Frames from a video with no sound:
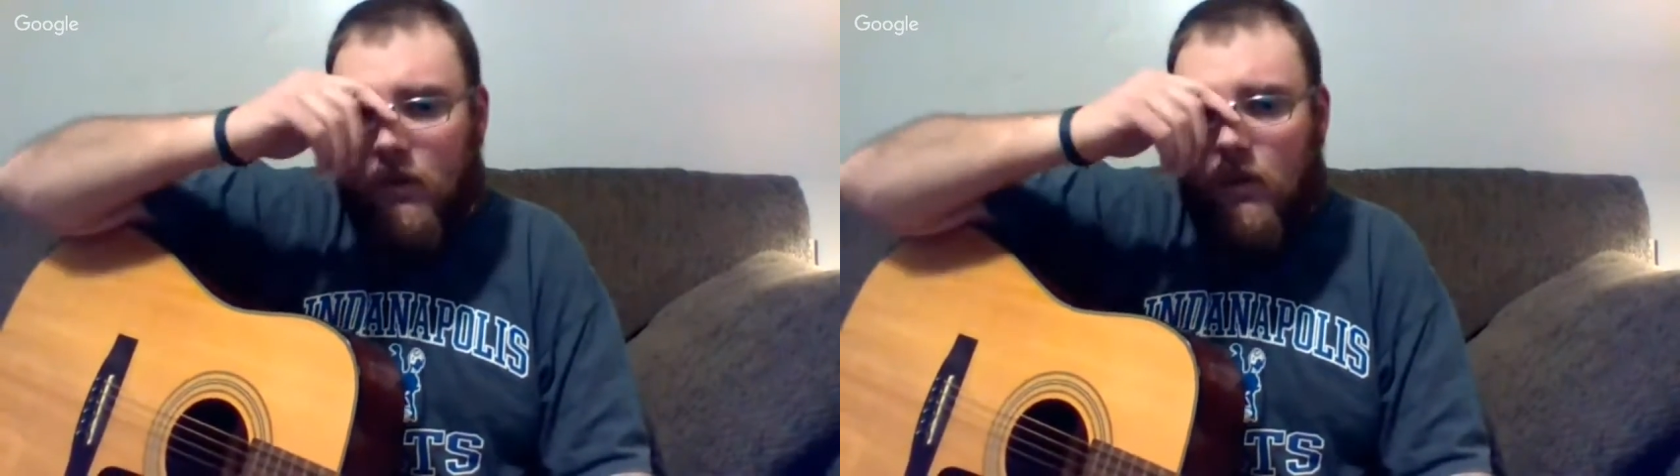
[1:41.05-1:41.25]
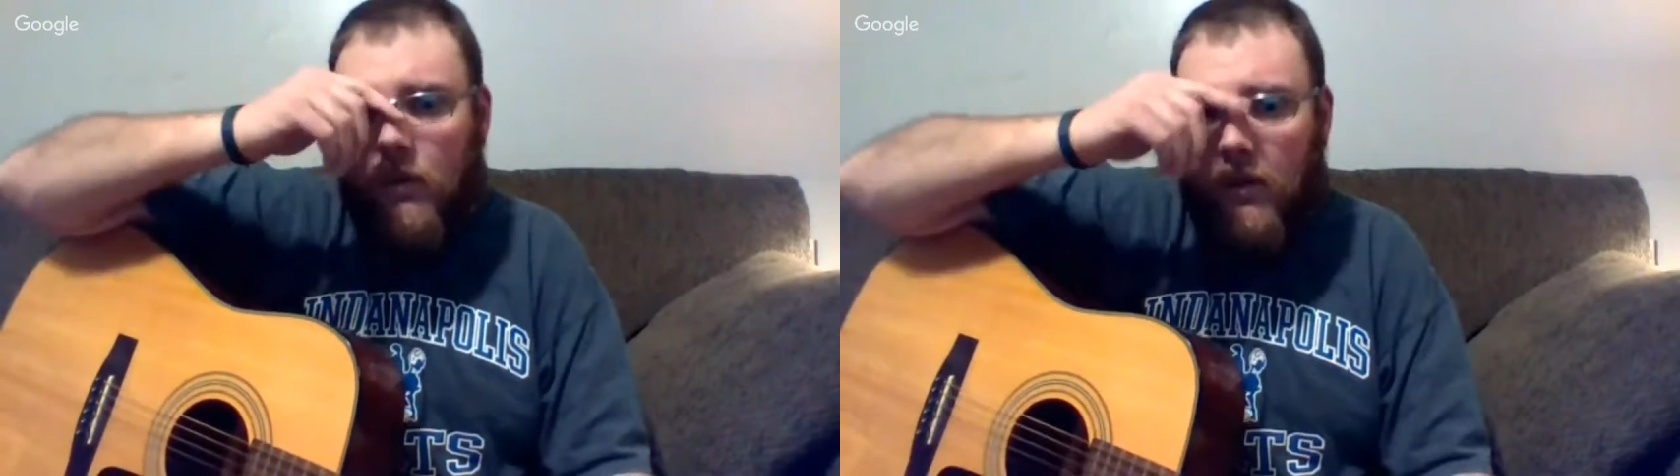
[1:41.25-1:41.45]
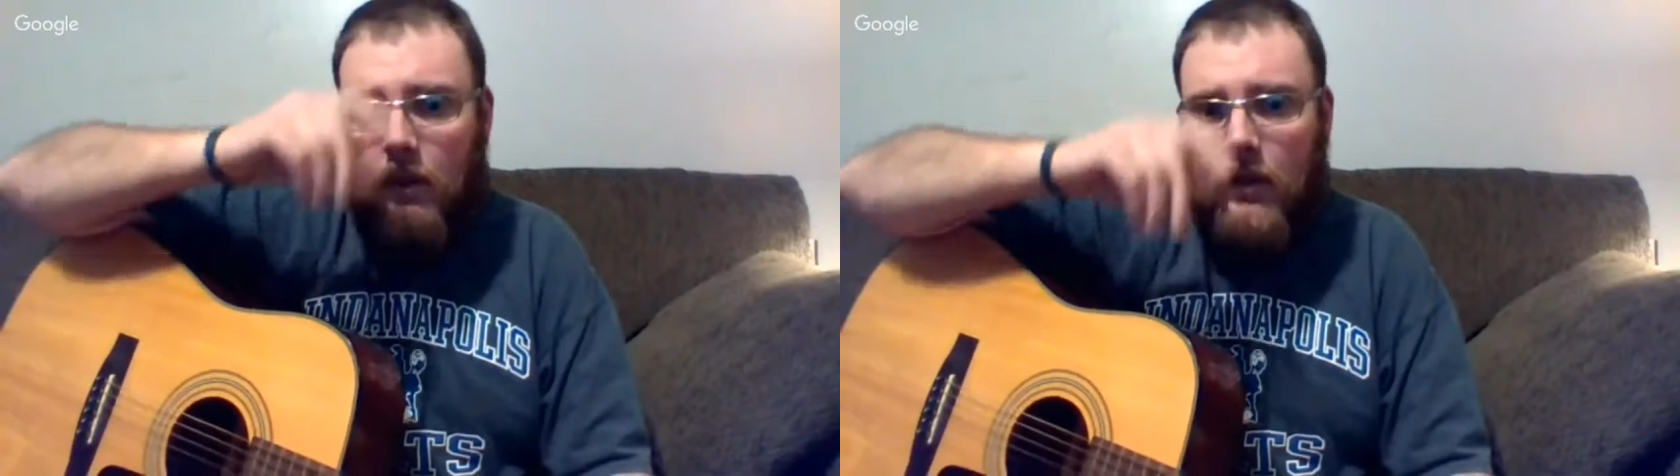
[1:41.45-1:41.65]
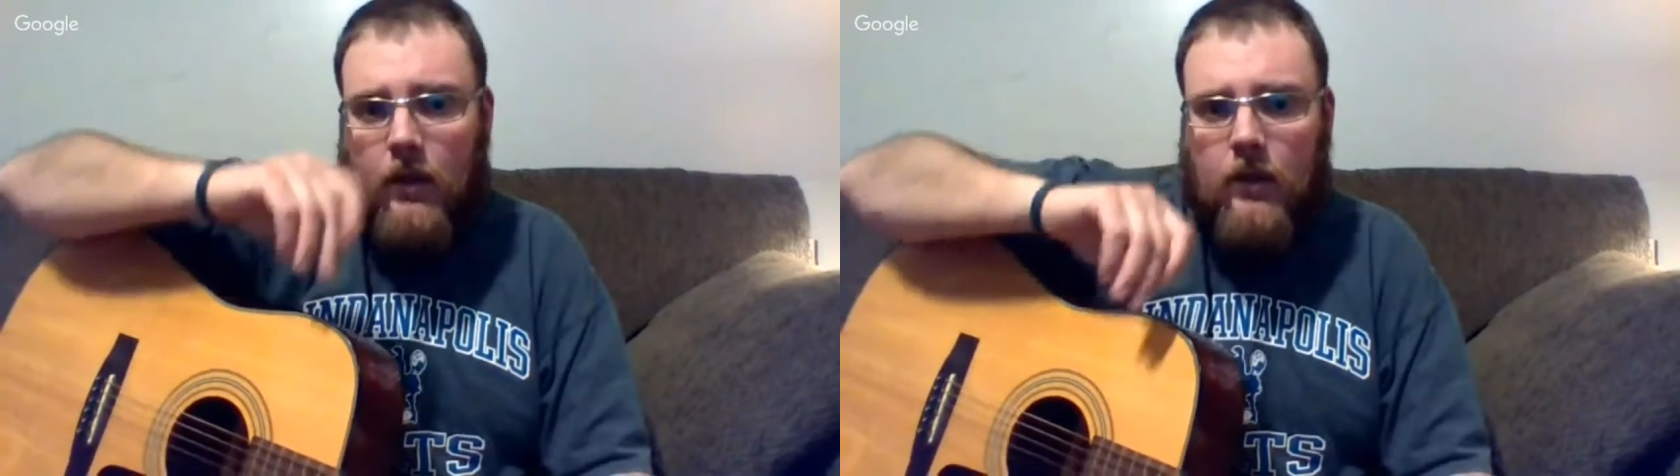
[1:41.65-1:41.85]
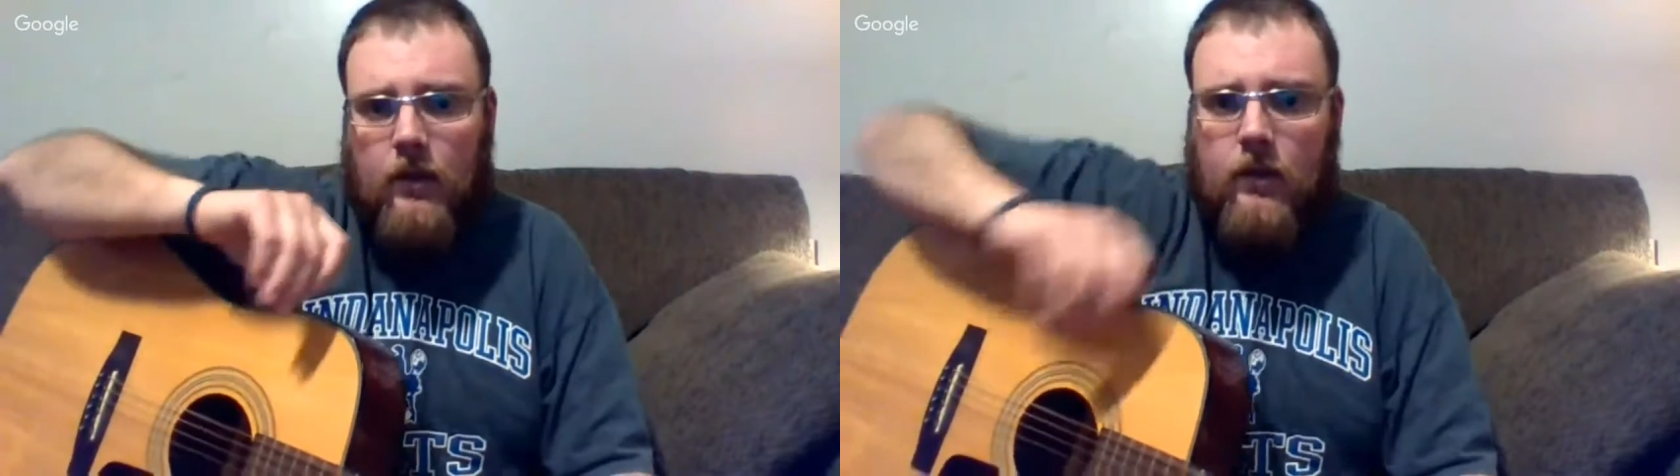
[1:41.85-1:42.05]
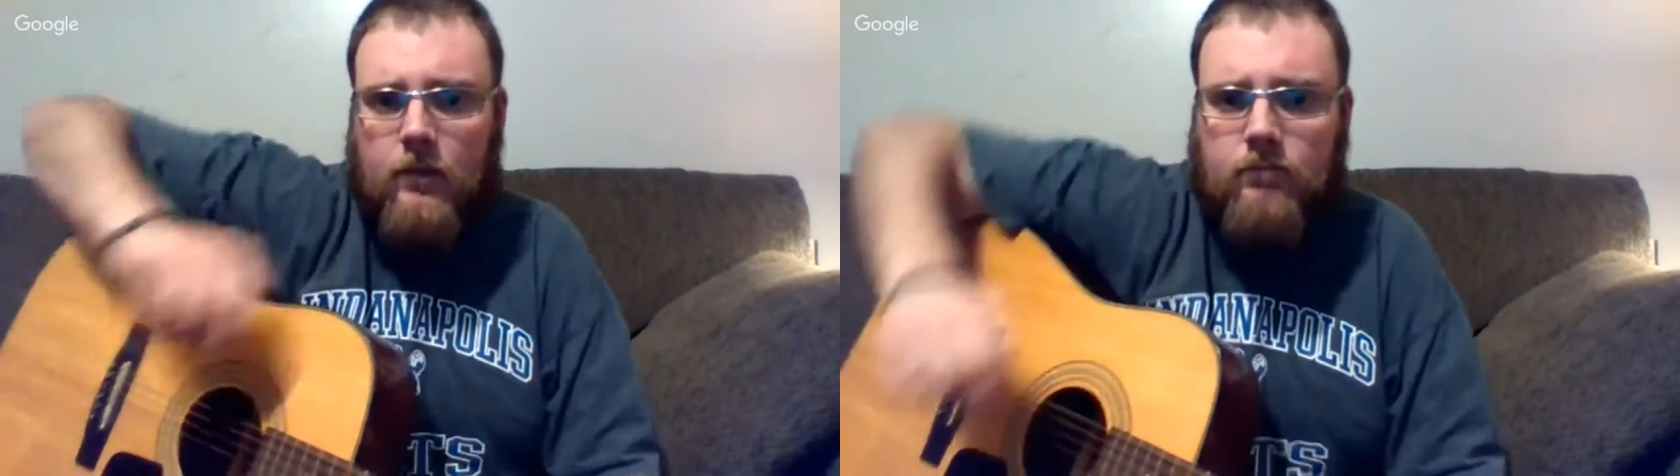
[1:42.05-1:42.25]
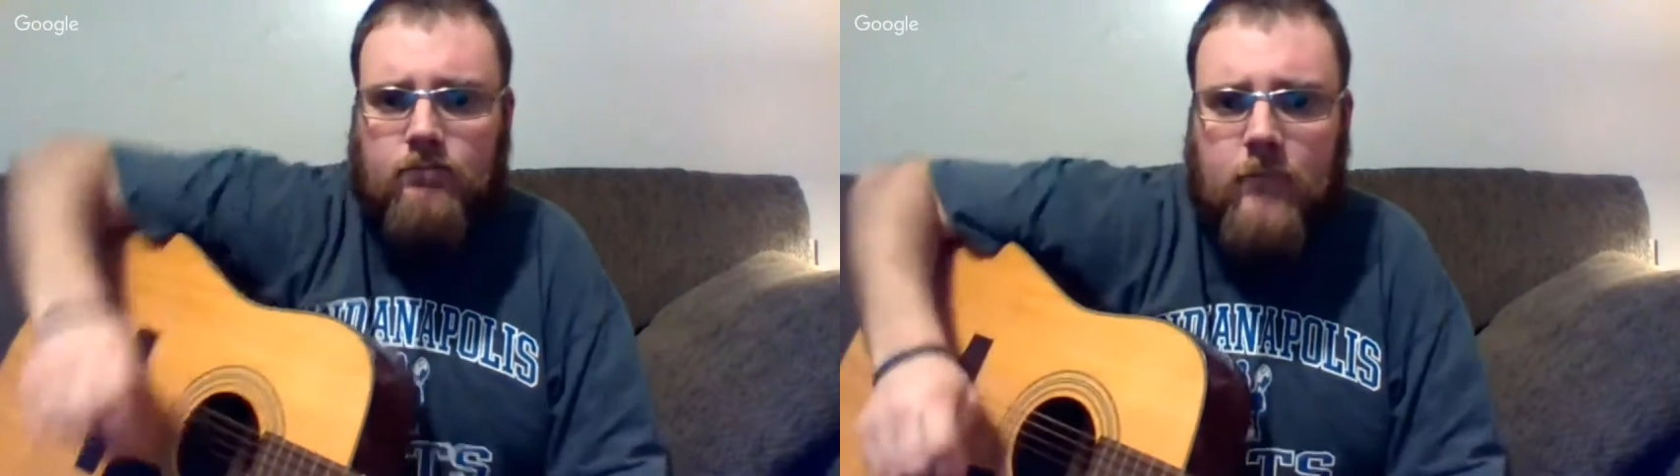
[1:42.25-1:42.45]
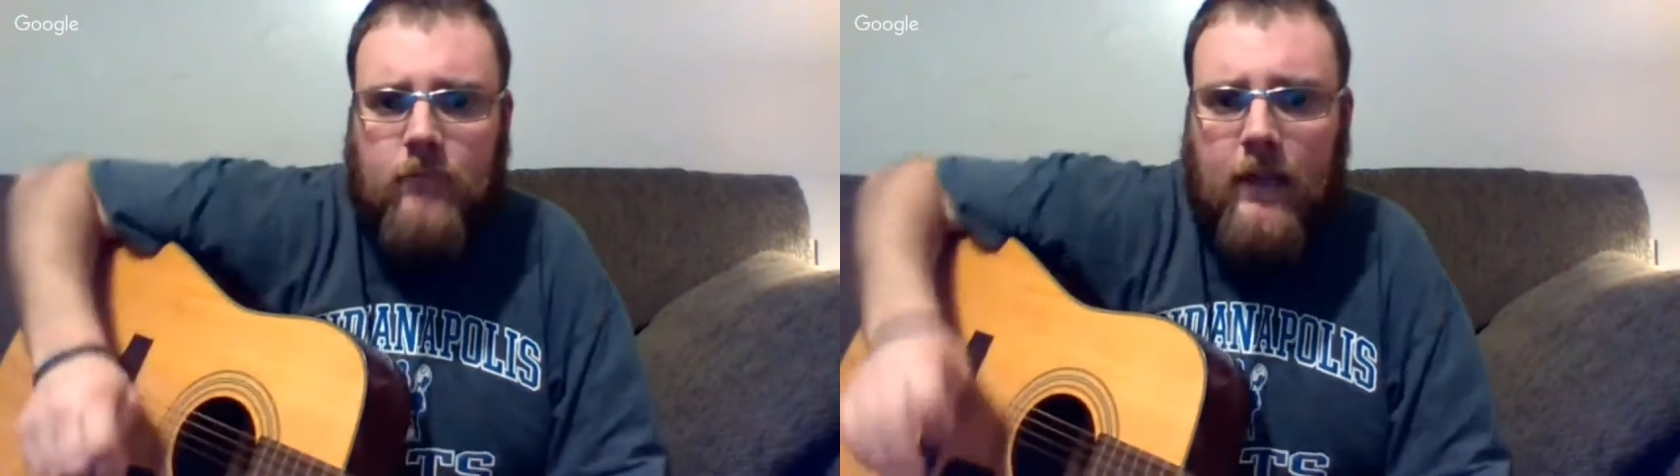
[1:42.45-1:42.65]
And
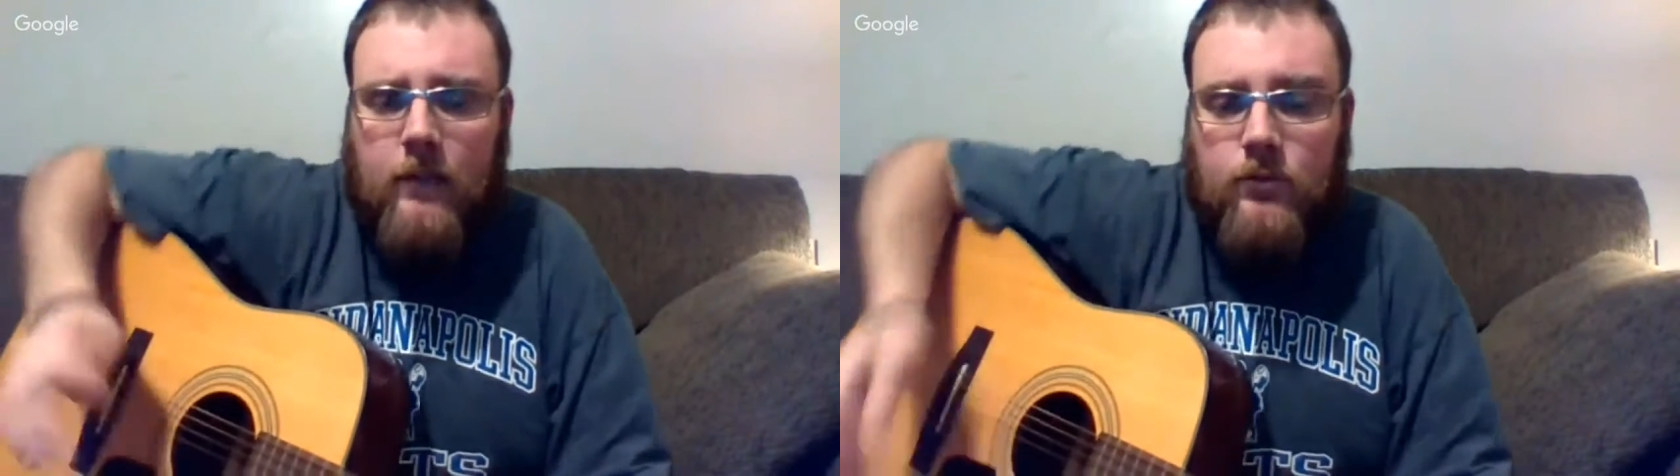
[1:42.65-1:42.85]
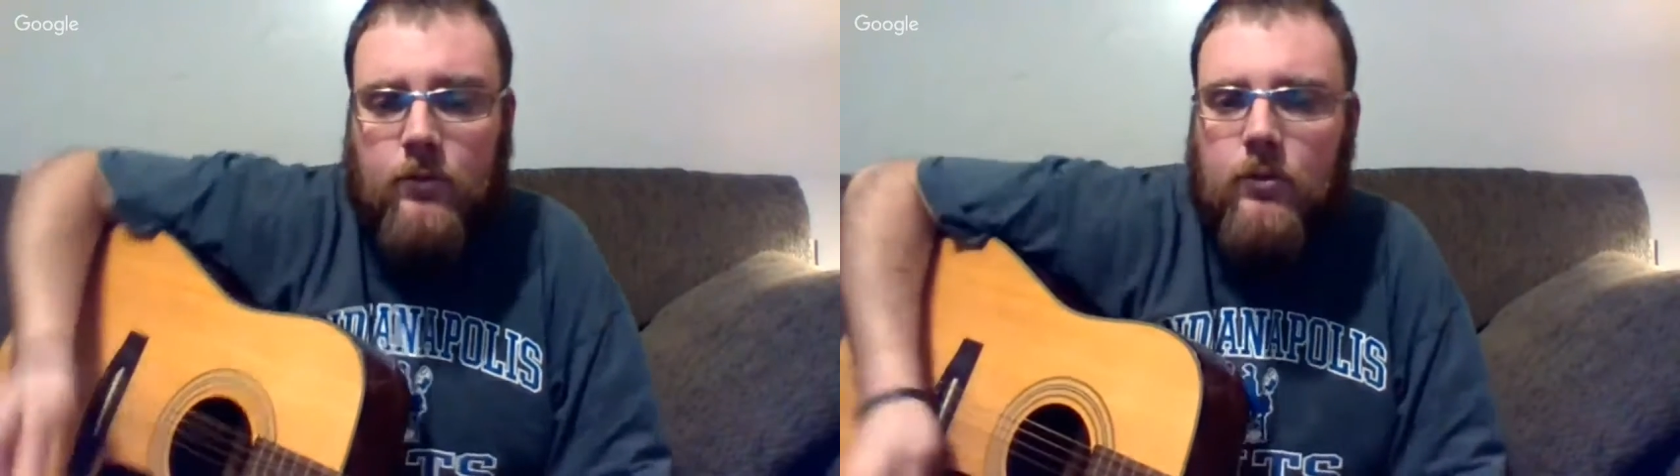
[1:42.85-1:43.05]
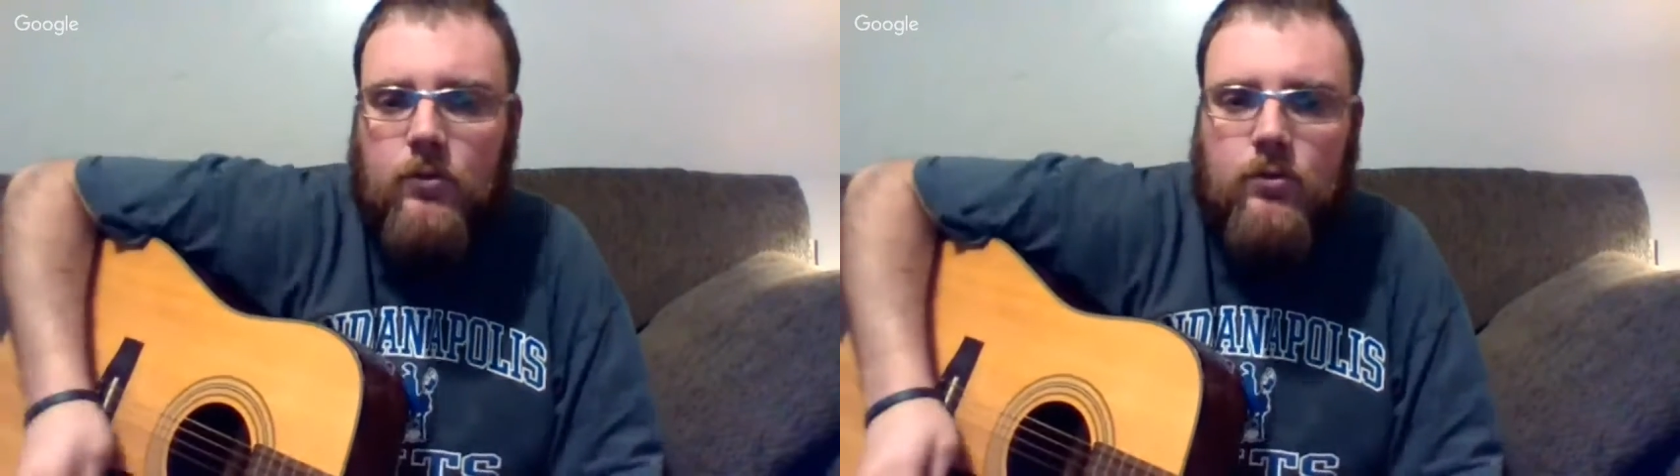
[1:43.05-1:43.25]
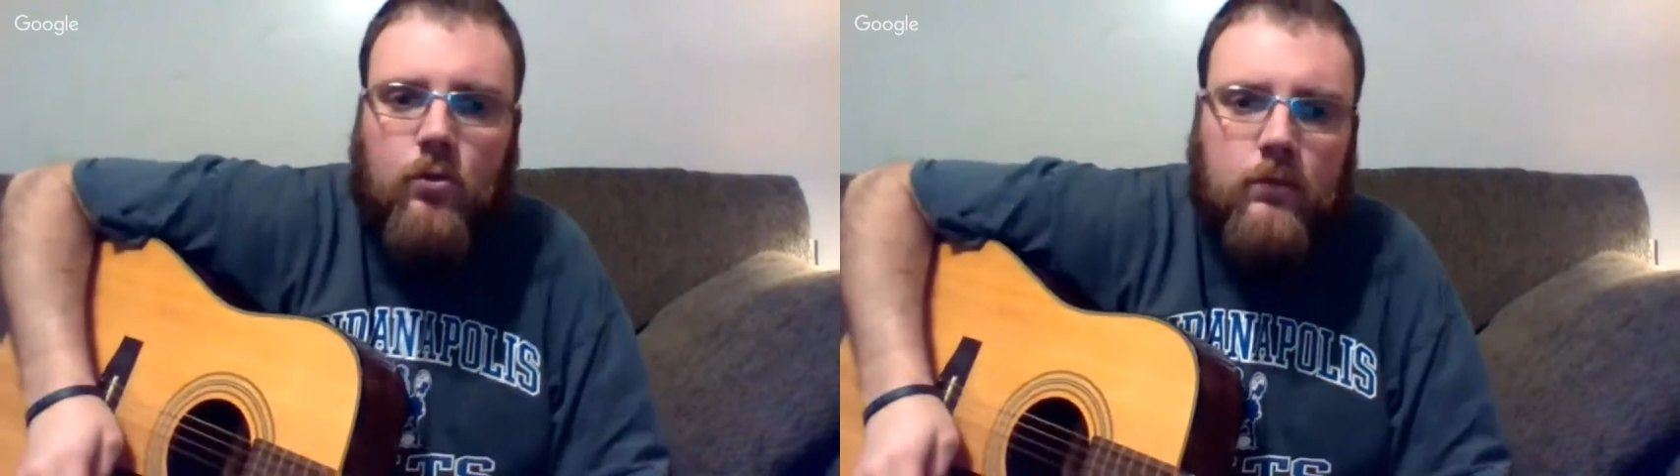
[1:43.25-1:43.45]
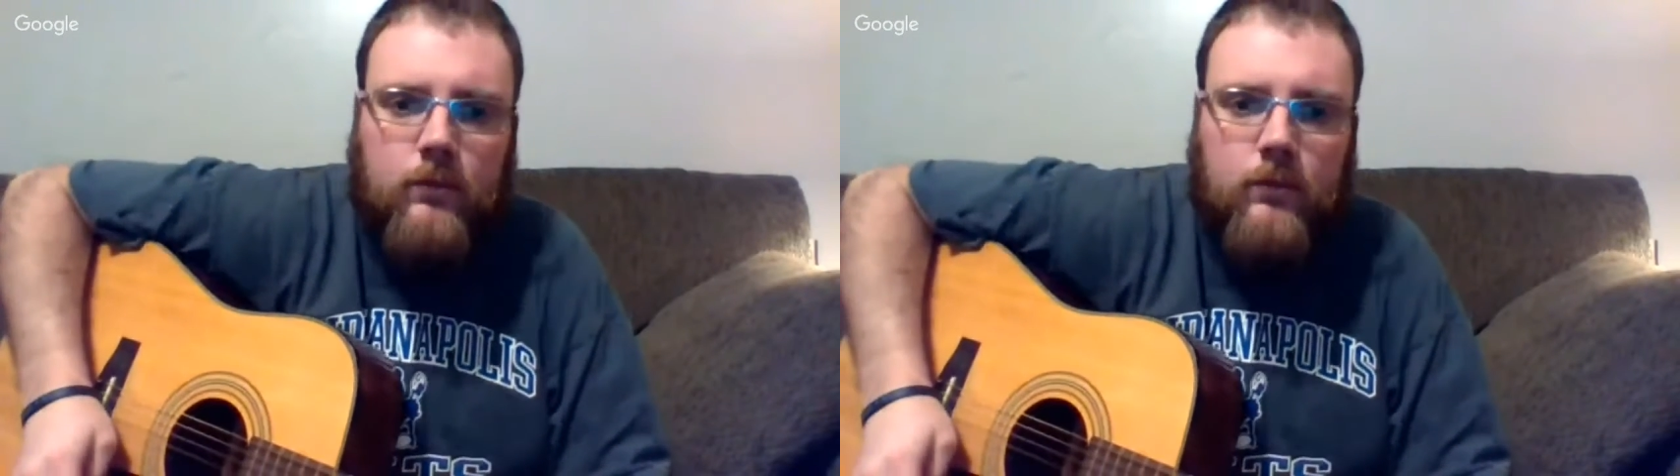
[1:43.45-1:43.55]
it was with the new tool